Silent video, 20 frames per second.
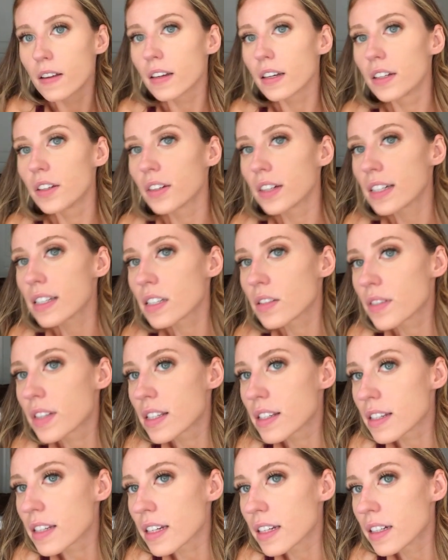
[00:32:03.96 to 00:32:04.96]
Can you guys
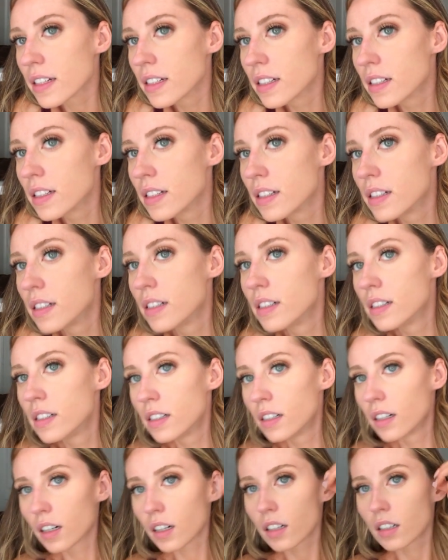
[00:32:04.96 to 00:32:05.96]
even see?
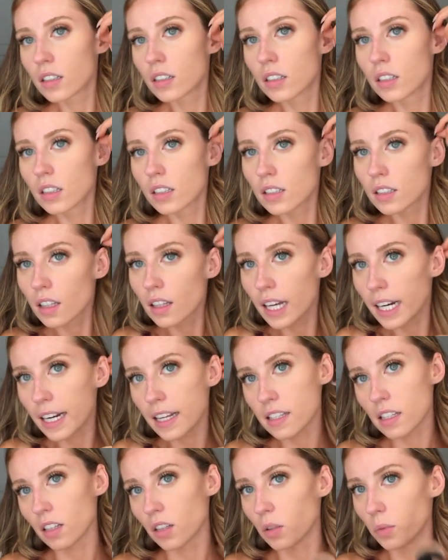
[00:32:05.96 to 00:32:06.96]
The
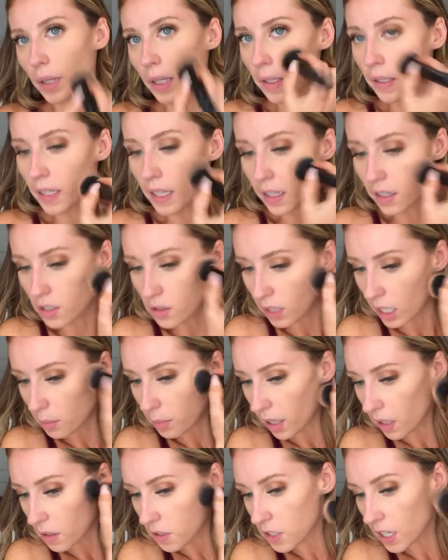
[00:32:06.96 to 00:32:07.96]
lighting's a little weird in here, so I
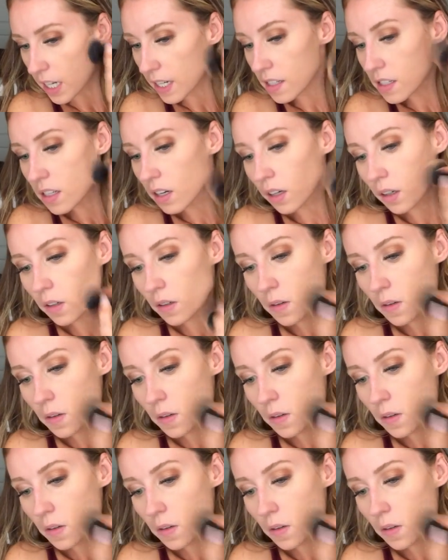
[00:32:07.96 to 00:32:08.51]
apologize.